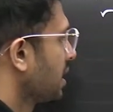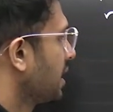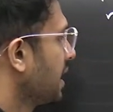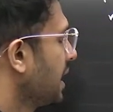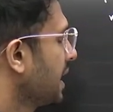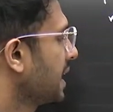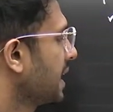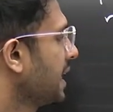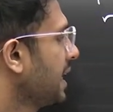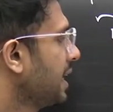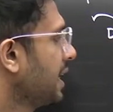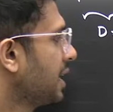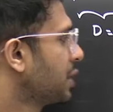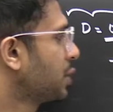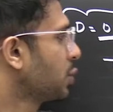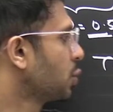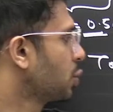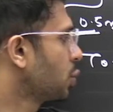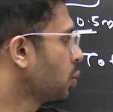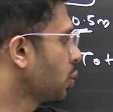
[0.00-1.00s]
They claim
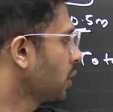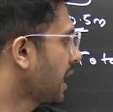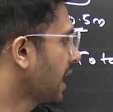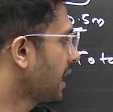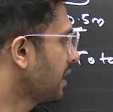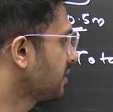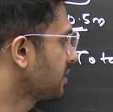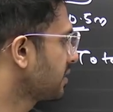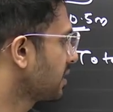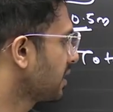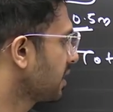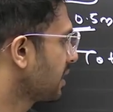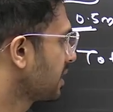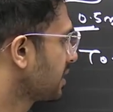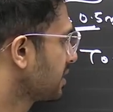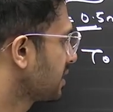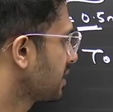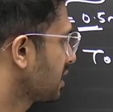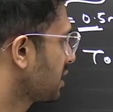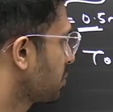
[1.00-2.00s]
2 cancel,
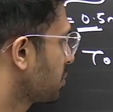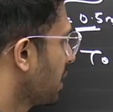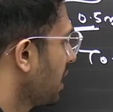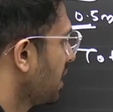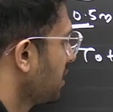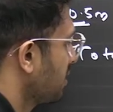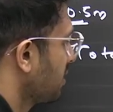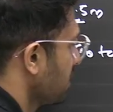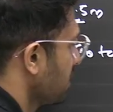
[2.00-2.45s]
6 by